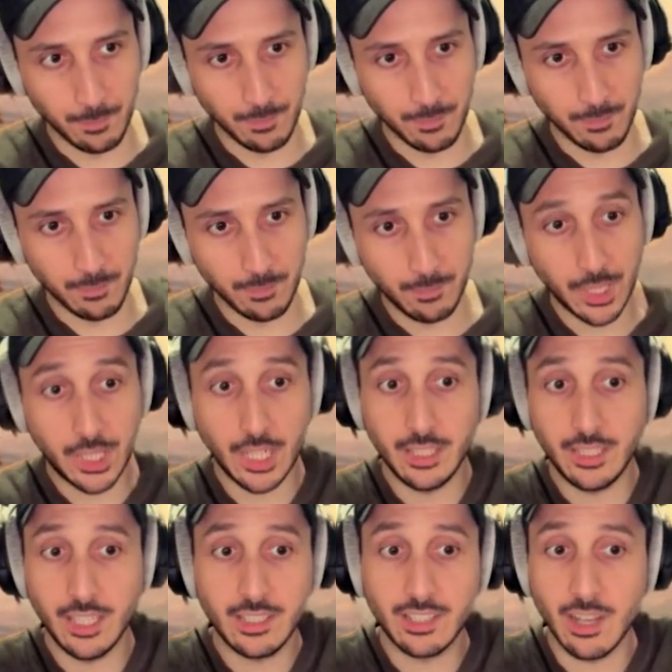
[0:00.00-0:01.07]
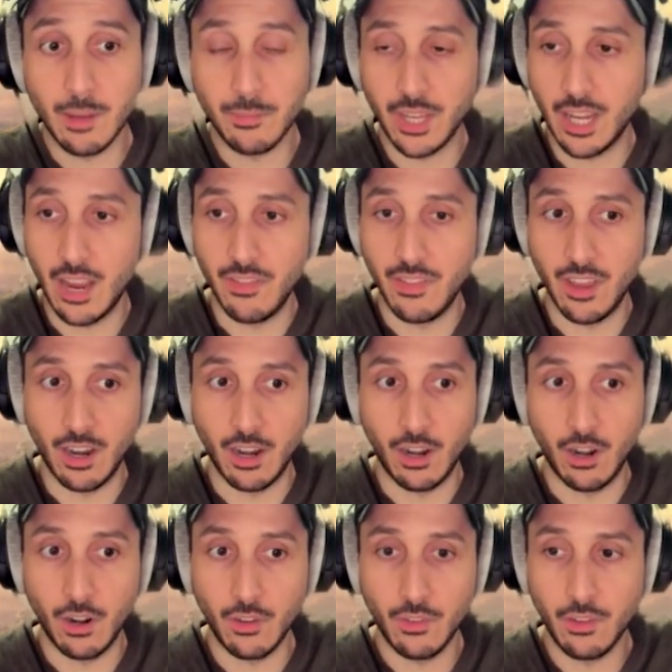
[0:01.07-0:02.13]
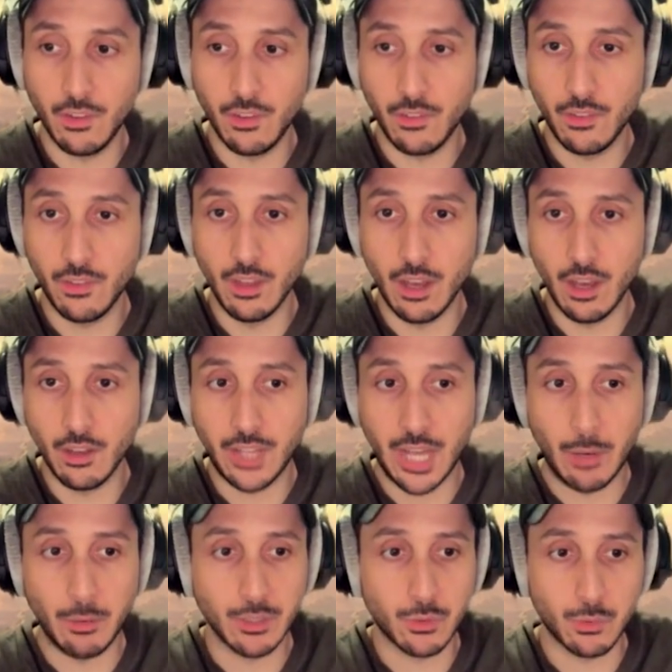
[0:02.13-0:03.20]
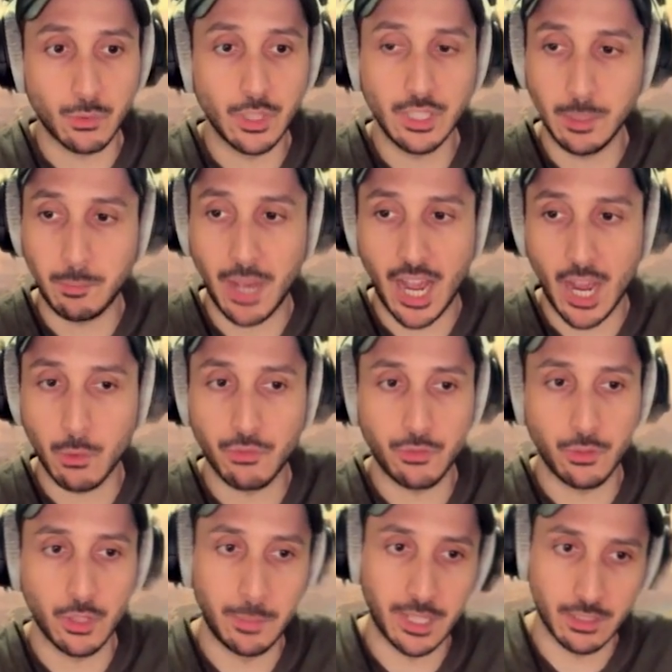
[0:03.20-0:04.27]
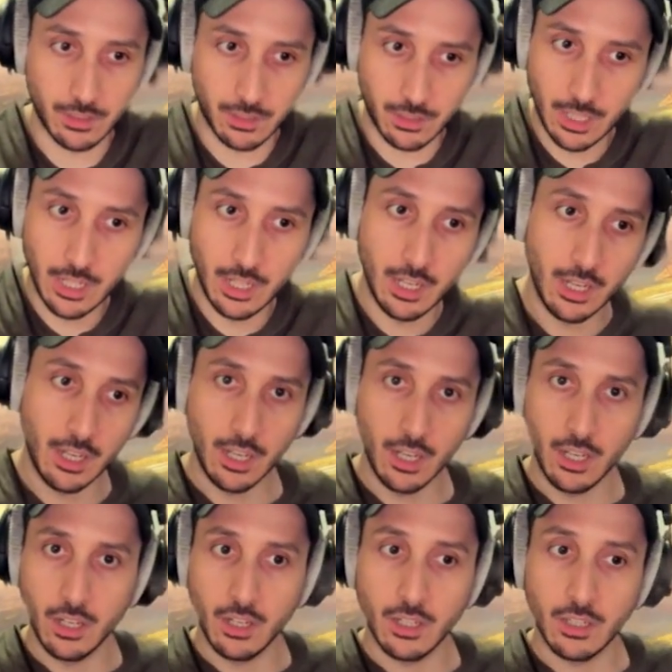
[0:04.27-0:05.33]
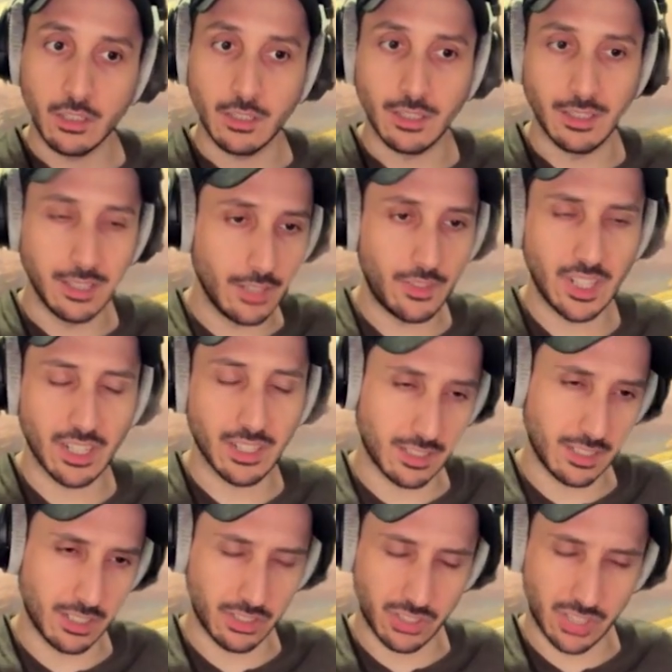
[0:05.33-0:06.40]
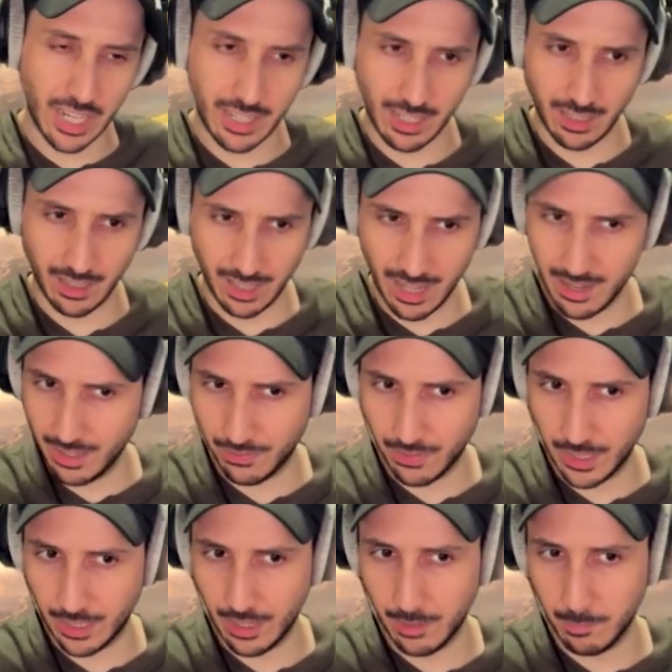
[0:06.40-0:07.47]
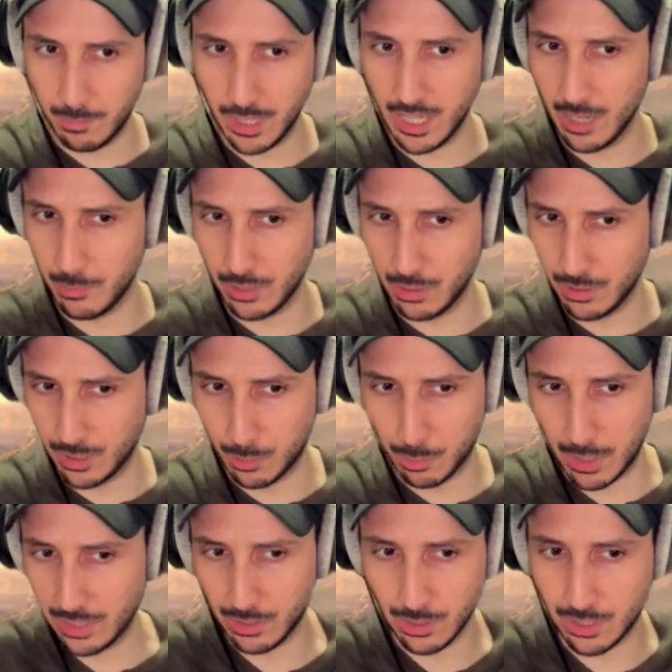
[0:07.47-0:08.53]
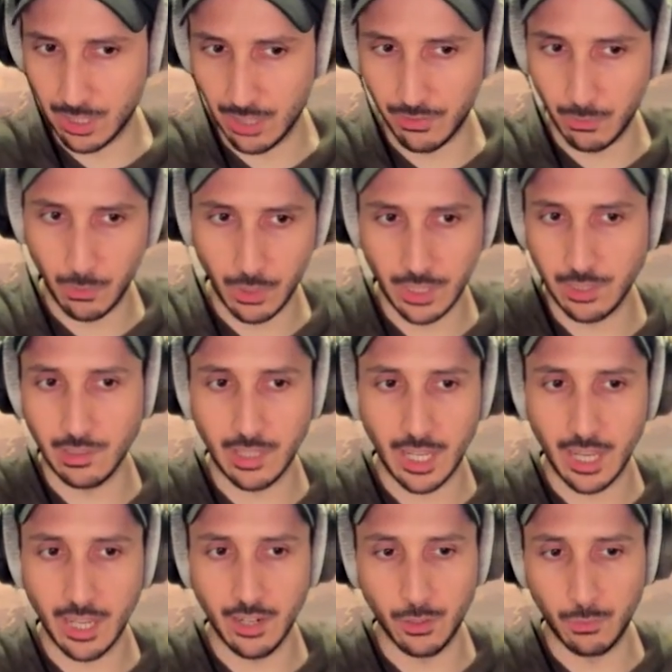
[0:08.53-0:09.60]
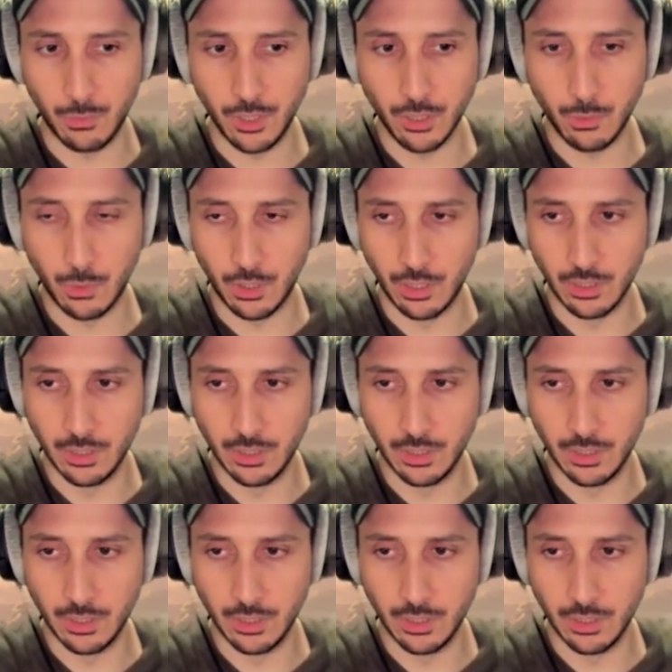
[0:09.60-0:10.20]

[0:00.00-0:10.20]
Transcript: But they did something in there that was really powerful about living your second life, like being able to express yourself in ways you can in the real world.